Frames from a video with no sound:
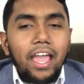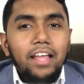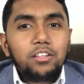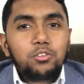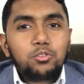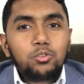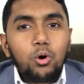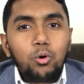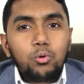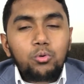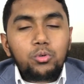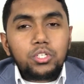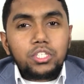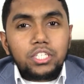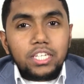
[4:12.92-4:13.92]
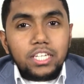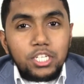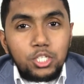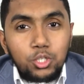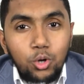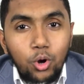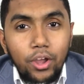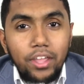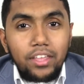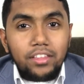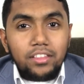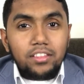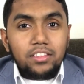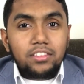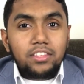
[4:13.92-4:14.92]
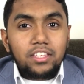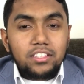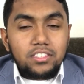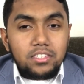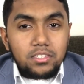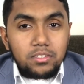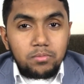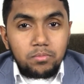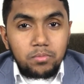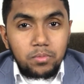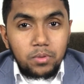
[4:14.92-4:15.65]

And so she joined this,